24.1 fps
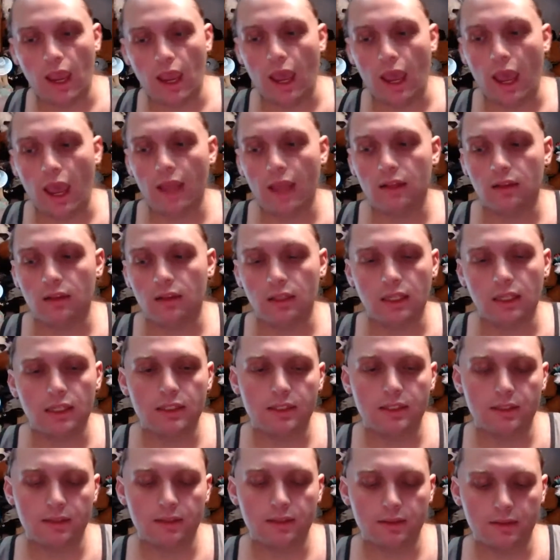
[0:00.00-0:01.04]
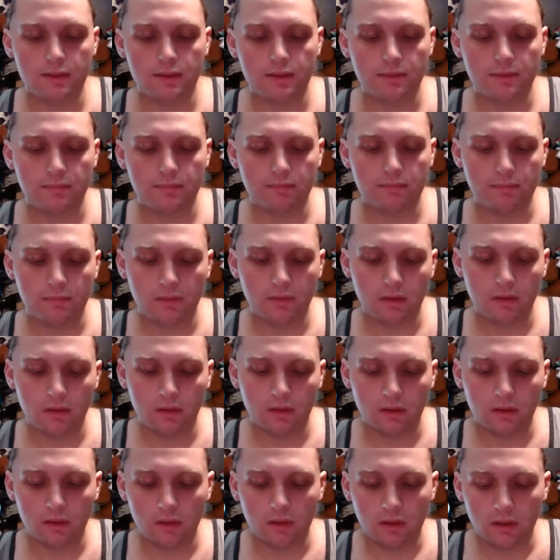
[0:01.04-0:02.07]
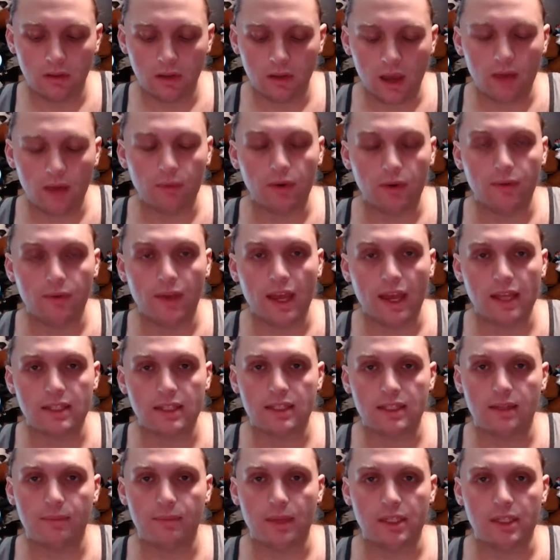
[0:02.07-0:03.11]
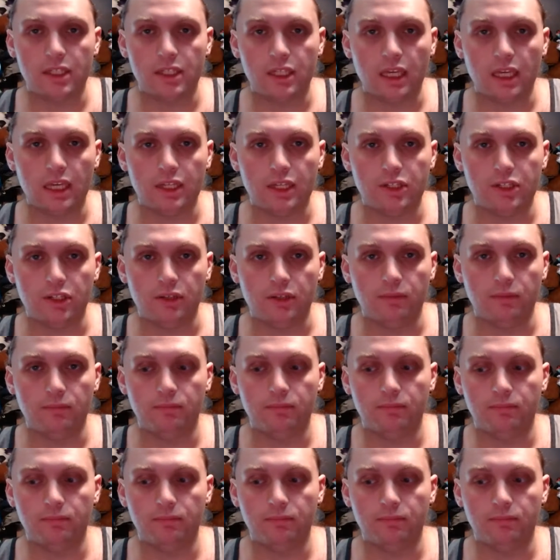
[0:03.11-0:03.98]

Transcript: at least I would have had some education.